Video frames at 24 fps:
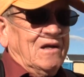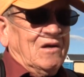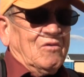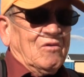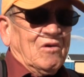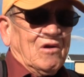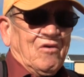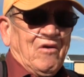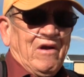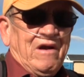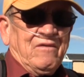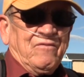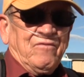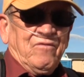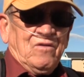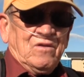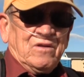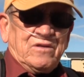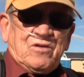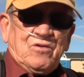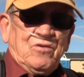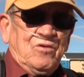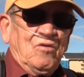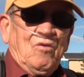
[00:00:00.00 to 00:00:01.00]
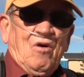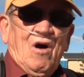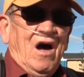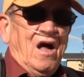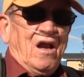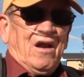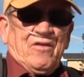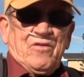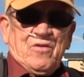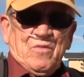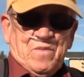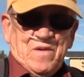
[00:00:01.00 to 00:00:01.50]
we're grateful to
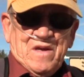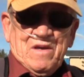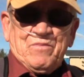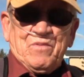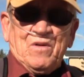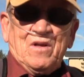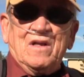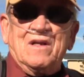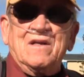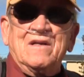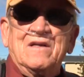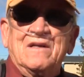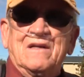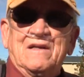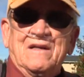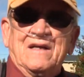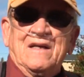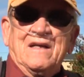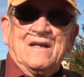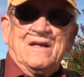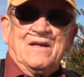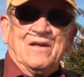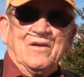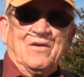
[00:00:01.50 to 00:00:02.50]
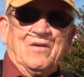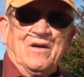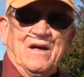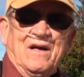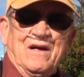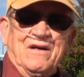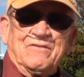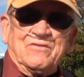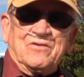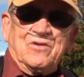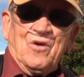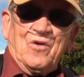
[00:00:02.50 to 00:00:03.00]
all of the people who have